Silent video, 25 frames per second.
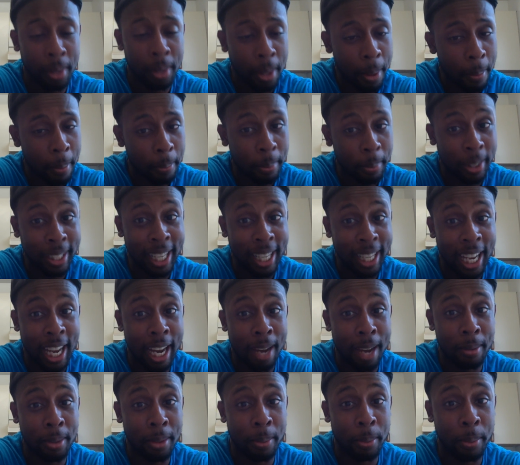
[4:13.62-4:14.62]
But
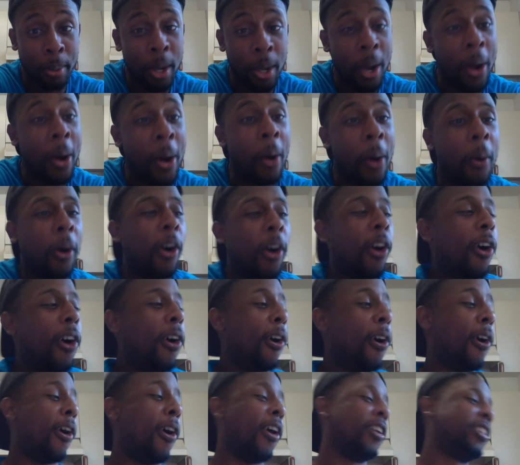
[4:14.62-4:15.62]
damn.
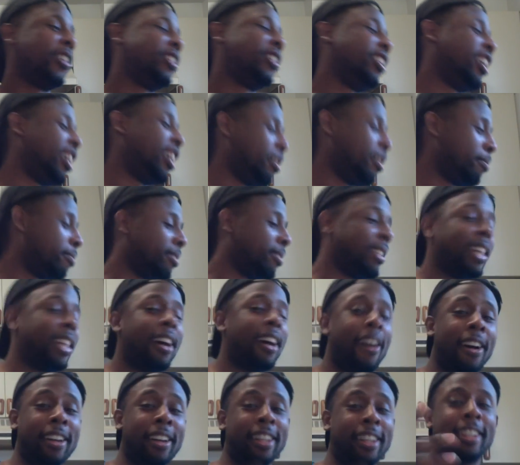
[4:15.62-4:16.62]
Oh, see?
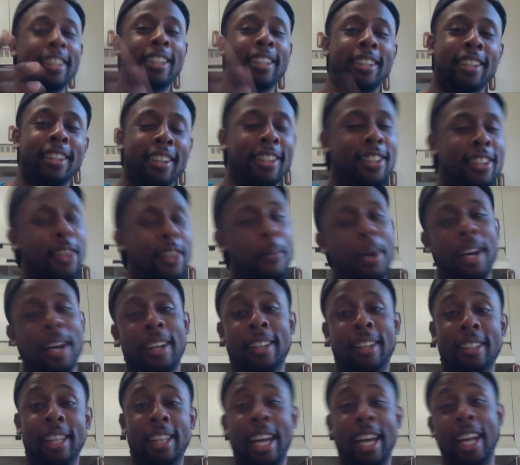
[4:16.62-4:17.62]
Now I get it. Can you talk about
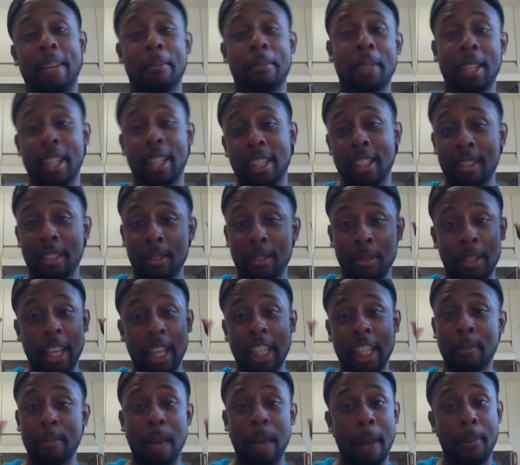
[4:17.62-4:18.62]
how, like, you take
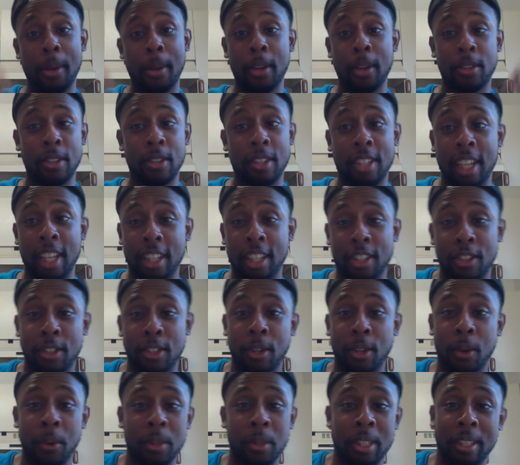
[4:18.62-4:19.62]
somebody's picture, it takes your
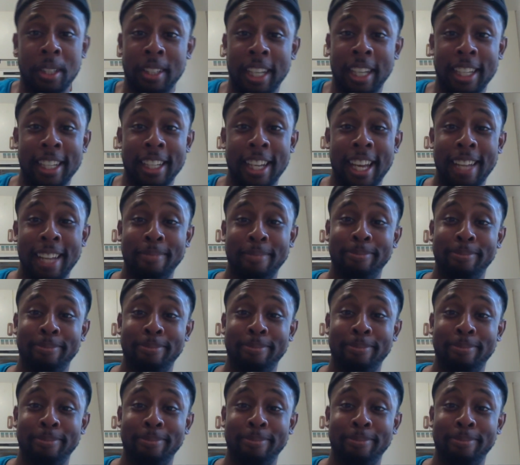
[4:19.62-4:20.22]
soul, something like that?